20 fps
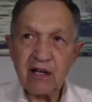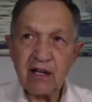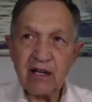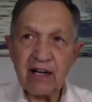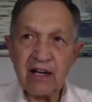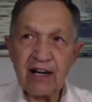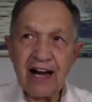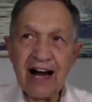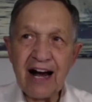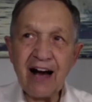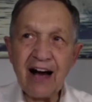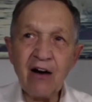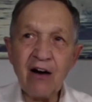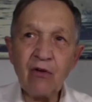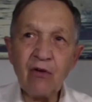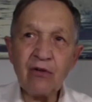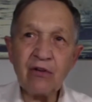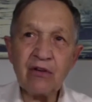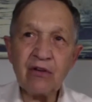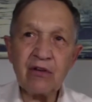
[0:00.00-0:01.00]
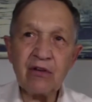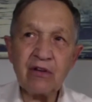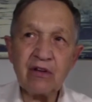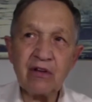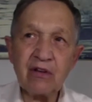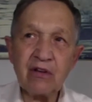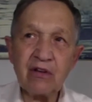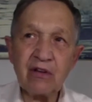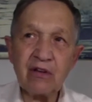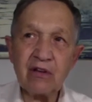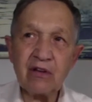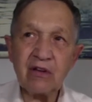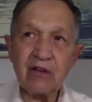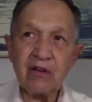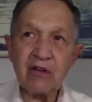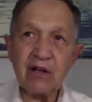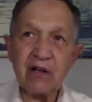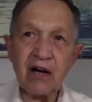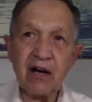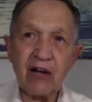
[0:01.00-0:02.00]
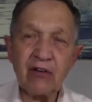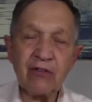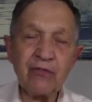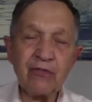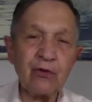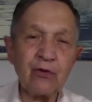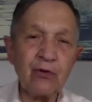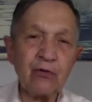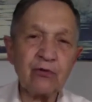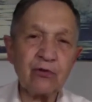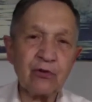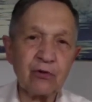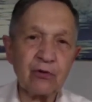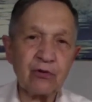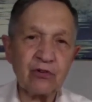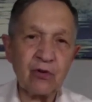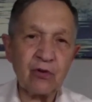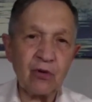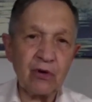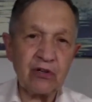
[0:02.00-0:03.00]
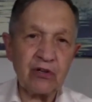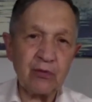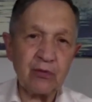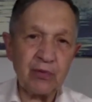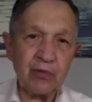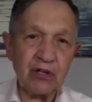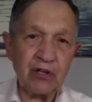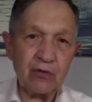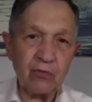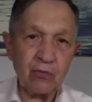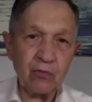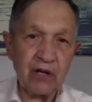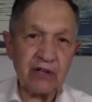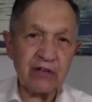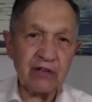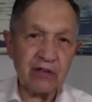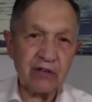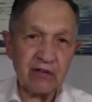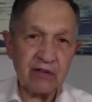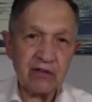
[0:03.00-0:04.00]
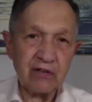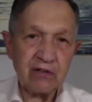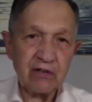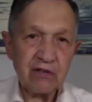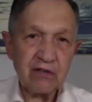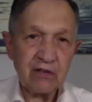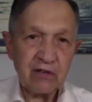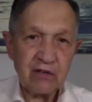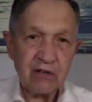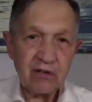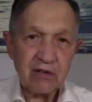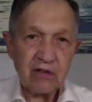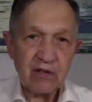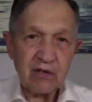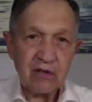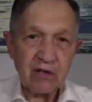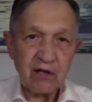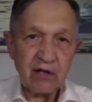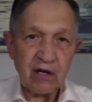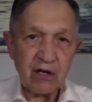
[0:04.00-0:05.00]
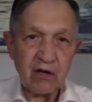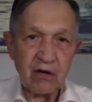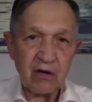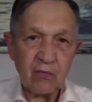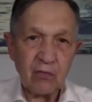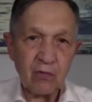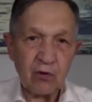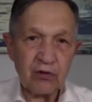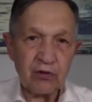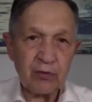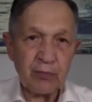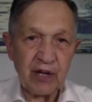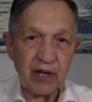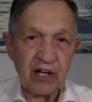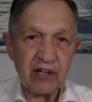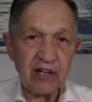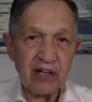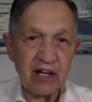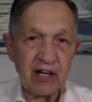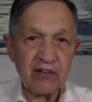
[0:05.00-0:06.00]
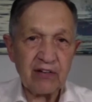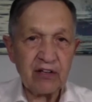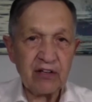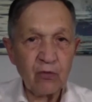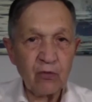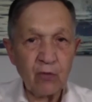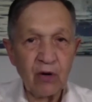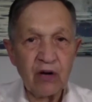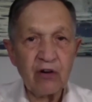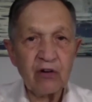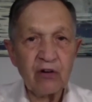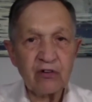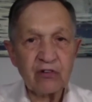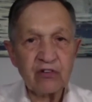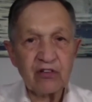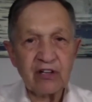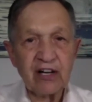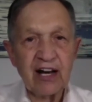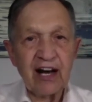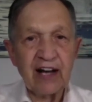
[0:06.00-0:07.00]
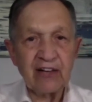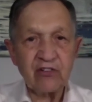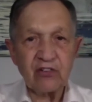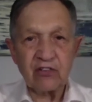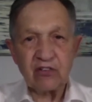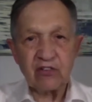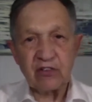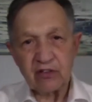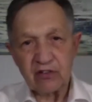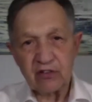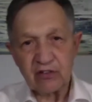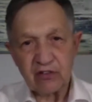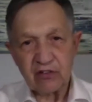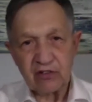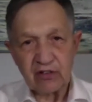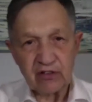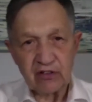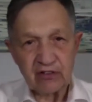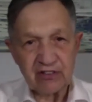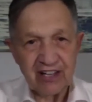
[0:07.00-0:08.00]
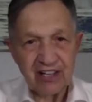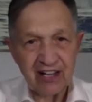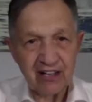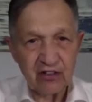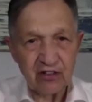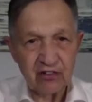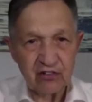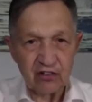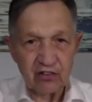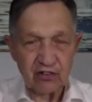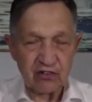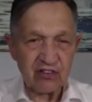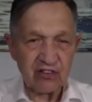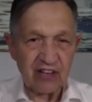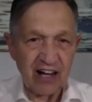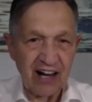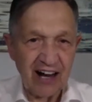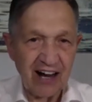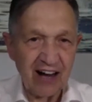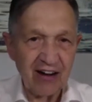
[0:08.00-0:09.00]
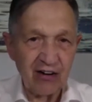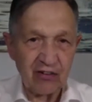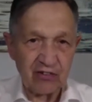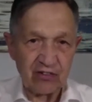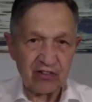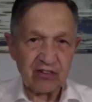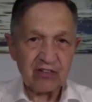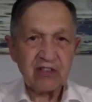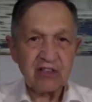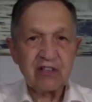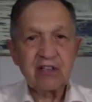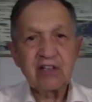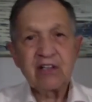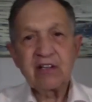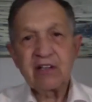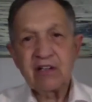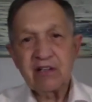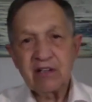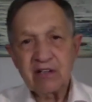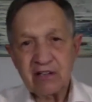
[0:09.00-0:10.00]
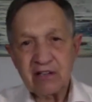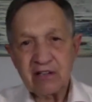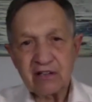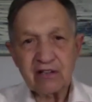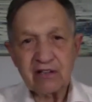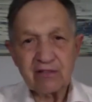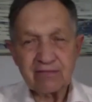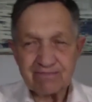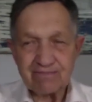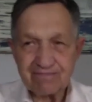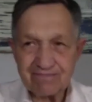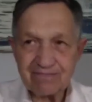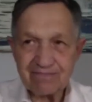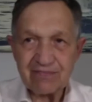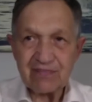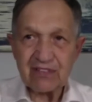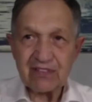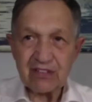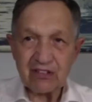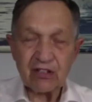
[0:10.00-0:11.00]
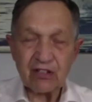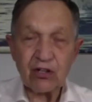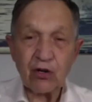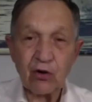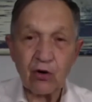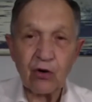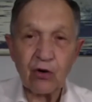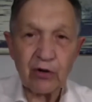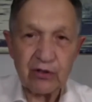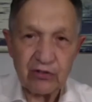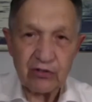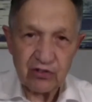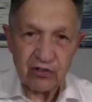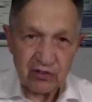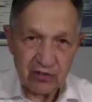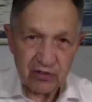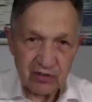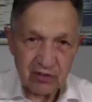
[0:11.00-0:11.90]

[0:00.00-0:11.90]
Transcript: how the future is going to be written will depend on the awareness, the consciousness, the intelligence, the heart, the courage